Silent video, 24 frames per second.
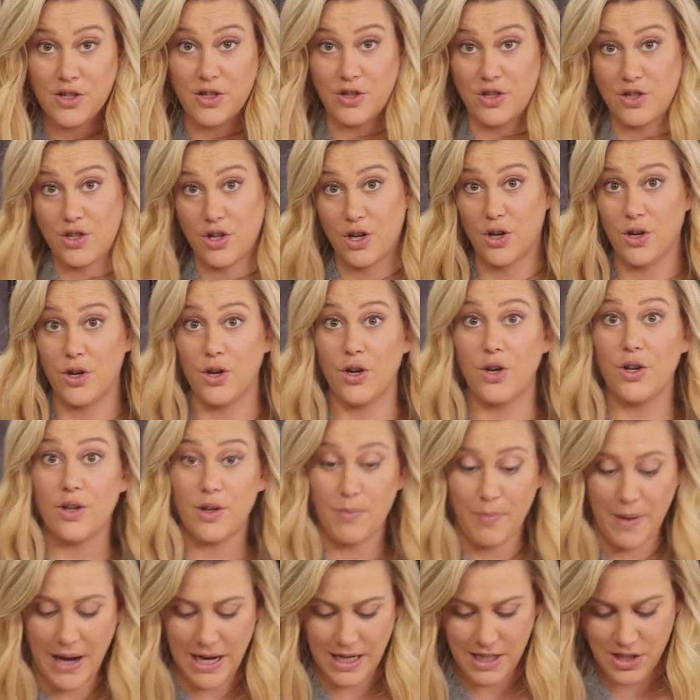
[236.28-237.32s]
to turn the
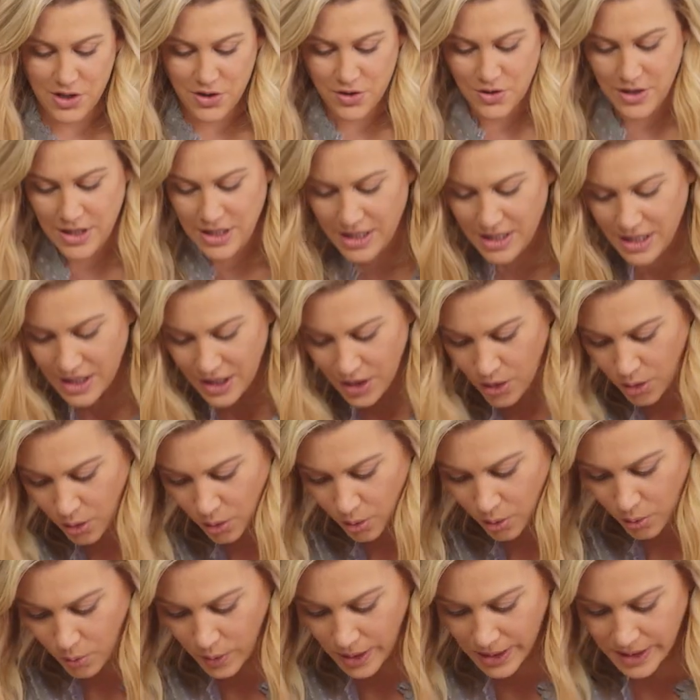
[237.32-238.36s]
pastry.
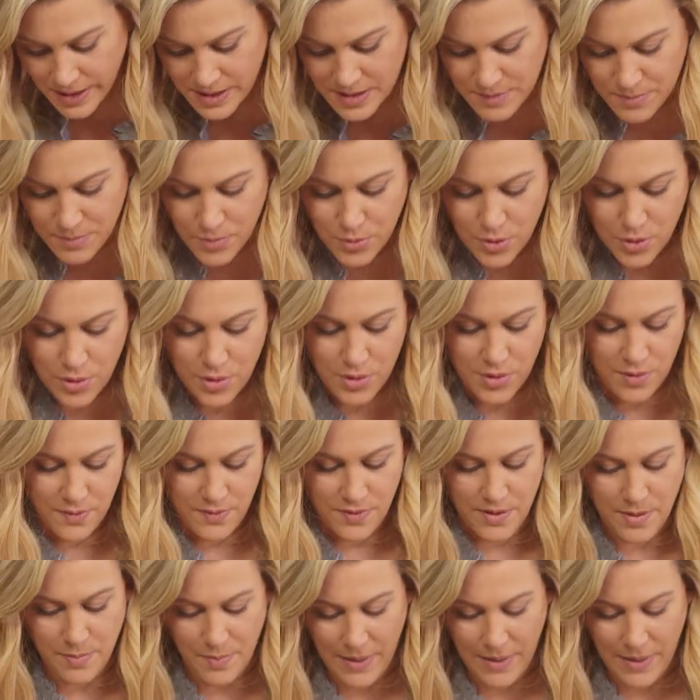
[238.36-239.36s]
Always move the